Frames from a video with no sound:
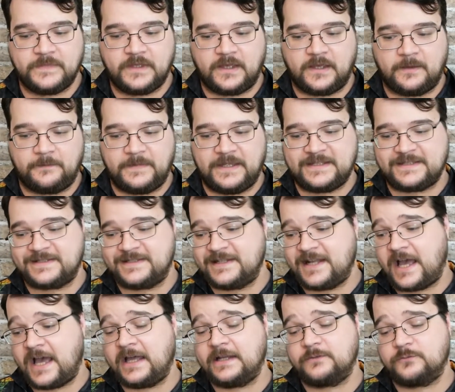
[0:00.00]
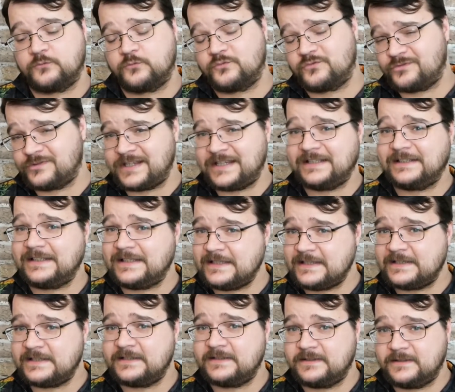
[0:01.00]
It's not
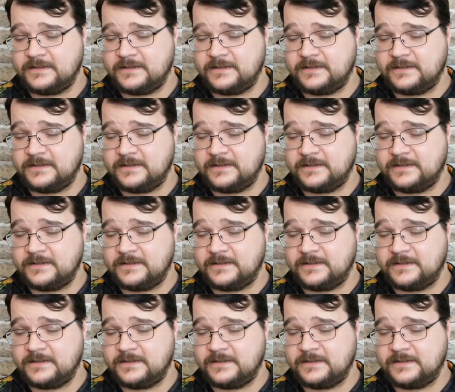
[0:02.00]
really